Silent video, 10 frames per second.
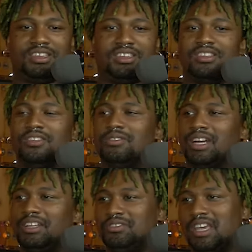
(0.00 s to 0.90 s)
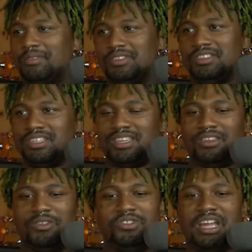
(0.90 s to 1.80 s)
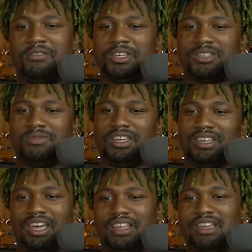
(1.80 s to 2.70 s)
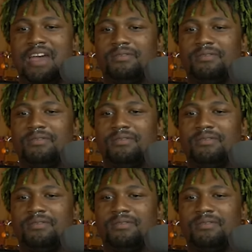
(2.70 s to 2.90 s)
EQ. Like I use Ableton's EQ generally speaking. Like I have